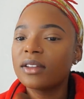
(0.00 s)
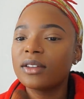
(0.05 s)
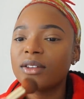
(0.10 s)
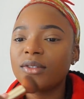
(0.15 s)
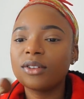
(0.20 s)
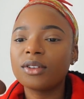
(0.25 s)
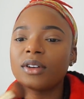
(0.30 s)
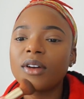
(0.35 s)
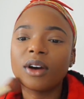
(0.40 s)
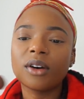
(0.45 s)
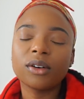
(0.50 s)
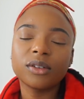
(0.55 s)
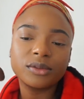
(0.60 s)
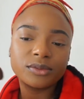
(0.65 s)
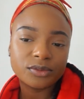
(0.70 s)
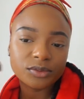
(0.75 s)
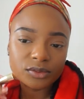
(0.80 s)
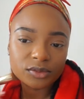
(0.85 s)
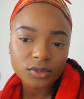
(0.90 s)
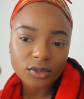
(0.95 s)
you know,
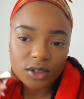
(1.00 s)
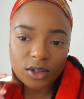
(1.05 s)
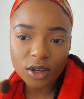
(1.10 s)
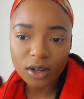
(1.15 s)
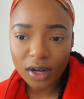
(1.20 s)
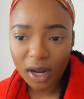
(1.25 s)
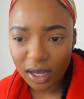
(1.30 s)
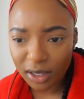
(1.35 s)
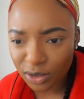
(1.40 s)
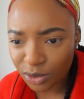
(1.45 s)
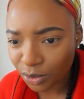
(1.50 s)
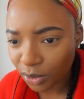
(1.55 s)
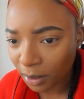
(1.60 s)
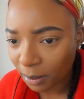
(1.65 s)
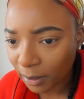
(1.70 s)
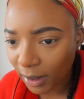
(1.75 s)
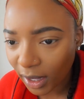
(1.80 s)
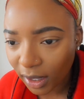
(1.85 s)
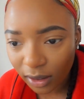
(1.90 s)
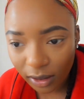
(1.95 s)
you're not
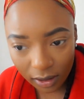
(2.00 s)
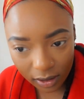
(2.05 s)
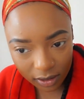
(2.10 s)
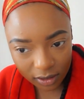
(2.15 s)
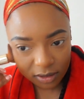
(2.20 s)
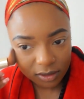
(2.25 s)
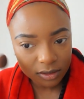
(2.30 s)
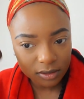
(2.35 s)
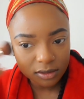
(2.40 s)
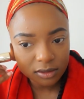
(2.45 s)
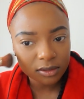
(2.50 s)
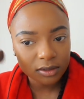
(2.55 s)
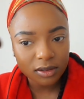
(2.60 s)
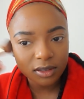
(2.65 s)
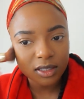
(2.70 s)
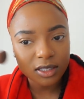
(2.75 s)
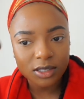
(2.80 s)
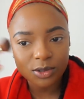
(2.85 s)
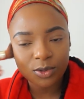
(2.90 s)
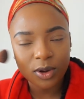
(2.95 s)
doing better.
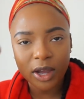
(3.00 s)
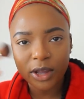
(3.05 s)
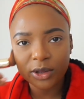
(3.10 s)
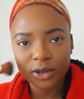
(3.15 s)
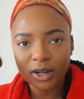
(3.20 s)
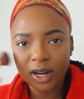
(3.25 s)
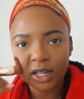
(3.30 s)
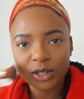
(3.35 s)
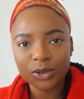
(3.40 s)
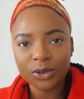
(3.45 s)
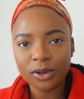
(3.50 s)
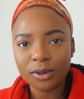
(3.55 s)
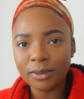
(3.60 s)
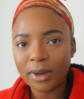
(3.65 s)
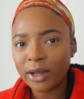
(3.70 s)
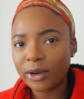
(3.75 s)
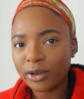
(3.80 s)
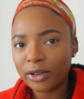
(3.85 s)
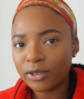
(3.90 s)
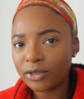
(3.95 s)
Because why are you not doing
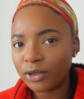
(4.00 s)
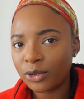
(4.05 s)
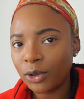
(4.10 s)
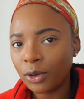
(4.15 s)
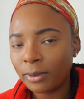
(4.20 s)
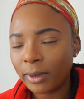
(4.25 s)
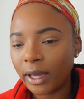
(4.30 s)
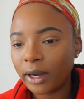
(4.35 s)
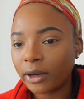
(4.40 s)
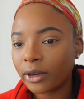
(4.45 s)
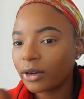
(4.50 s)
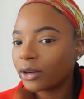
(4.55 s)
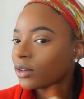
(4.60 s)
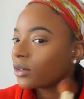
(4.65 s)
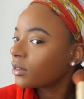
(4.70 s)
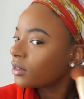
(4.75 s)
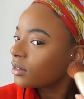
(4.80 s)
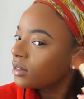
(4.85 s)
better if you know better?